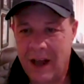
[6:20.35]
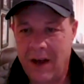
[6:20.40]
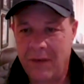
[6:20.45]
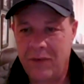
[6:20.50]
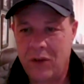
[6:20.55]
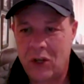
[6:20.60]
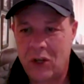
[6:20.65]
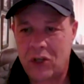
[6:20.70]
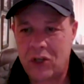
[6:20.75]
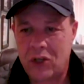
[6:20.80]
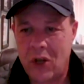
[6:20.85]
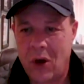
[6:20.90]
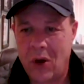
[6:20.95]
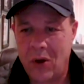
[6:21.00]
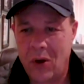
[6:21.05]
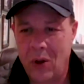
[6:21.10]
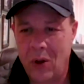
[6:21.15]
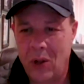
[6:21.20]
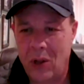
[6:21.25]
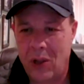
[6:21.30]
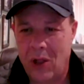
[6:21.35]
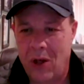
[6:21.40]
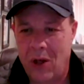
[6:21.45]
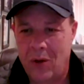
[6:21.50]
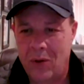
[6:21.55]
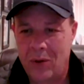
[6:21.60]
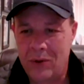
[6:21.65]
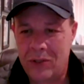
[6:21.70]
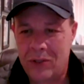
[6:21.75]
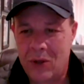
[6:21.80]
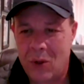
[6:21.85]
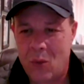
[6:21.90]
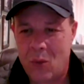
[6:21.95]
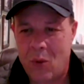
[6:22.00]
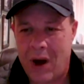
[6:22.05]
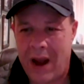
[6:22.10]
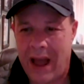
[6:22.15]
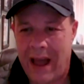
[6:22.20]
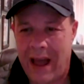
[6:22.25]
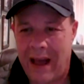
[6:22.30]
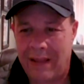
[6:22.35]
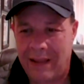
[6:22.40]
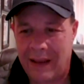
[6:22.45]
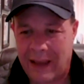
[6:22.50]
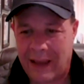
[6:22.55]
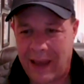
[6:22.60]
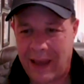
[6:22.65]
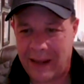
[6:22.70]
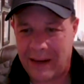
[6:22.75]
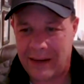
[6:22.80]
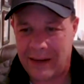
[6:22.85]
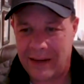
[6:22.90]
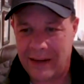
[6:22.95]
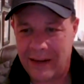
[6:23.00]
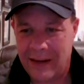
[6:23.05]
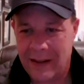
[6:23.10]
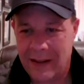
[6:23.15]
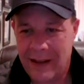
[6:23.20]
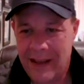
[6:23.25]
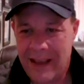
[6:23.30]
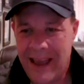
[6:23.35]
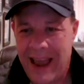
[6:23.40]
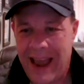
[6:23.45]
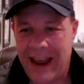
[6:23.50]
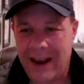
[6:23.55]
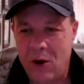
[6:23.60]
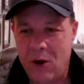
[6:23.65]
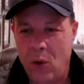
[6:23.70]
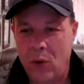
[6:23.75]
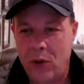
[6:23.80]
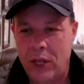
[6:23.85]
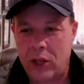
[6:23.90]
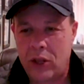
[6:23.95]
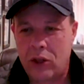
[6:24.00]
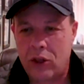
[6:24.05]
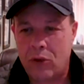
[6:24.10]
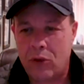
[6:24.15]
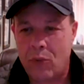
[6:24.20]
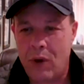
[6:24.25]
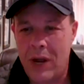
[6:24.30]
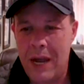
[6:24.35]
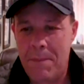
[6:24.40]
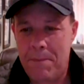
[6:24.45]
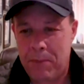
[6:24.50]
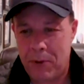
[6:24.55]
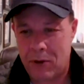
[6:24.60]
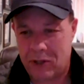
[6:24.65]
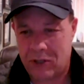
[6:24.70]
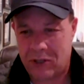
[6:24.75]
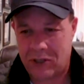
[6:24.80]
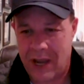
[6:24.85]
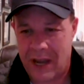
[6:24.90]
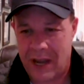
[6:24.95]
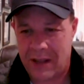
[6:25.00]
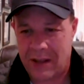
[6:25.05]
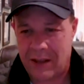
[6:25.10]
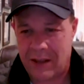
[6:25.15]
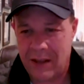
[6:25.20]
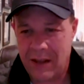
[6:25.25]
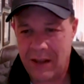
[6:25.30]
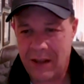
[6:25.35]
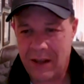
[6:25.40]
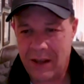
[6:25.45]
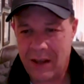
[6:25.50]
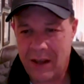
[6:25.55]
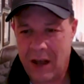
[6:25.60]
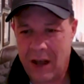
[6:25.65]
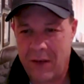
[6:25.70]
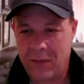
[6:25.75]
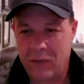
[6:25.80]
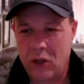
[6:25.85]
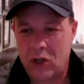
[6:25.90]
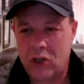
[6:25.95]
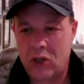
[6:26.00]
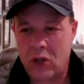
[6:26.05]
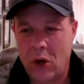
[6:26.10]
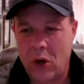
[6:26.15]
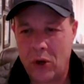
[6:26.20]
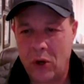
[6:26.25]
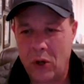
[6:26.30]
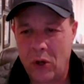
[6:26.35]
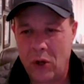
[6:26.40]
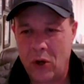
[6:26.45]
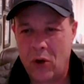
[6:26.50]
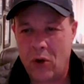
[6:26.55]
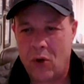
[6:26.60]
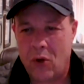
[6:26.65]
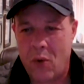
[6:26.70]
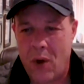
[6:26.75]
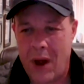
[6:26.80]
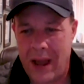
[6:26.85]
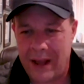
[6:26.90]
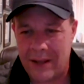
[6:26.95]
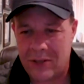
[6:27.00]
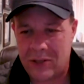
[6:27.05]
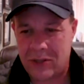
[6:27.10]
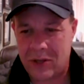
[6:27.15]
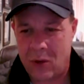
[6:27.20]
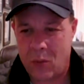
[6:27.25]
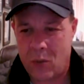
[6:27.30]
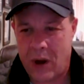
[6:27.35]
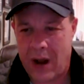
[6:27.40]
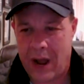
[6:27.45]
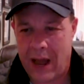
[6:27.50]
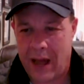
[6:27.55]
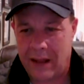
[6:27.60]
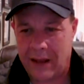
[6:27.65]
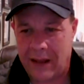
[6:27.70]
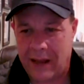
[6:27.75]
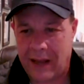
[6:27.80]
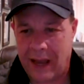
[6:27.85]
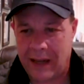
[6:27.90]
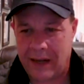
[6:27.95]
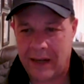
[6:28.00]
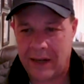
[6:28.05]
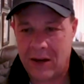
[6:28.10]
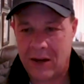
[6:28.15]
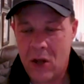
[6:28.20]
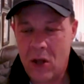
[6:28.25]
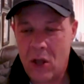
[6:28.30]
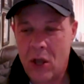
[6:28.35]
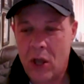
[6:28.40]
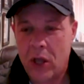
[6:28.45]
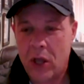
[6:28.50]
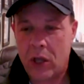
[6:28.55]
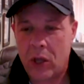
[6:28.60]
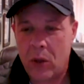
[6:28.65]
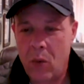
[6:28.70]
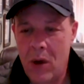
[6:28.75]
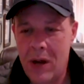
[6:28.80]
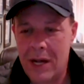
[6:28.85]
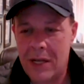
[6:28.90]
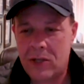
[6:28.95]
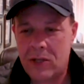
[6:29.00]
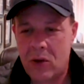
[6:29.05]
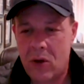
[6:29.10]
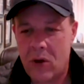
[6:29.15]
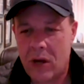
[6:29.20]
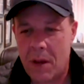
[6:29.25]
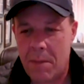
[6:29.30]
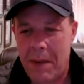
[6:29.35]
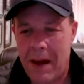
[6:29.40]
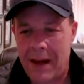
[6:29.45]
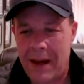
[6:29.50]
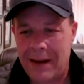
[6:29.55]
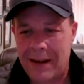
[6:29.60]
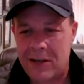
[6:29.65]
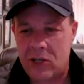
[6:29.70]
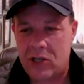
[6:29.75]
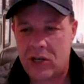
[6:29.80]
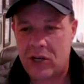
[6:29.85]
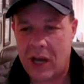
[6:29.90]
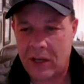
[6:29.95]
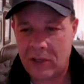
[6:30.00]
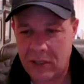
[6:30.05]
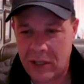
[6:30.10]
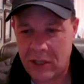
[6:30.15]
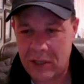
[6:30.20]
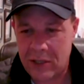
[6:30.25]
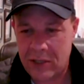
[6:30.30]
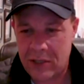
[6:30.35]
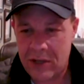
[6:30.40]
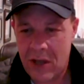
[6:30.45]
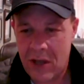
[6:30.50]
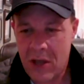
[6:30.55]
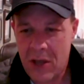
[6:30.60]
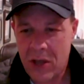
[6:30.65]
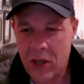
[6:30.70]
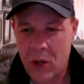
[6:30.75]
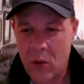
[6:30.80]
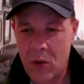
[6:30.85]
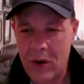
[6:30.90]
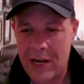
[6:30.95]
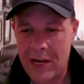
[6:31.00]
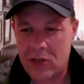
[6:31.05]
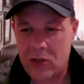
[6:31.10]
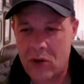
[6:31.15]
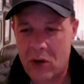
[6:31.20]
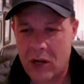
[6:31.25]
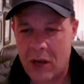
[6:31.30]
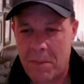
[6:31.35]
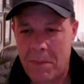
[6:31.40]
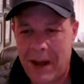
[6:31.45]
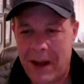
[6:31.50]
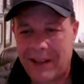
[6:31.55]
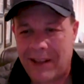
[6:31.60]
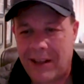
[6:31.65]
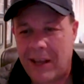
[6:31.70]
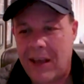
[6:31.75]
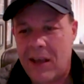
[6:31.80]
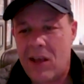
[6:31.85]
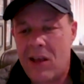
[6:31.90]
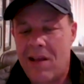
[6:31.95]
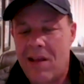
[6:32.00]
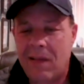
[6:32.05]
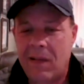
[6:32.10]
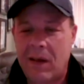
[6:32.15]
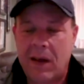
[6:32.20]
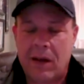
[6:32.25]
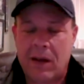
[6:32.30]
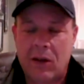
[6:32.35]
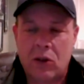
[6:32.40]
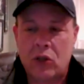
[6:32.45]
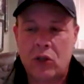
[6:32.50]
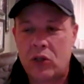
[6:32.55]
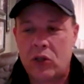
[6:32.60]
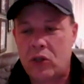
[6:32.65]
of the mm. total loans were allocated, and only 3% of the total grants were allocated. You want to talk about injustice? You want to talk about the uh,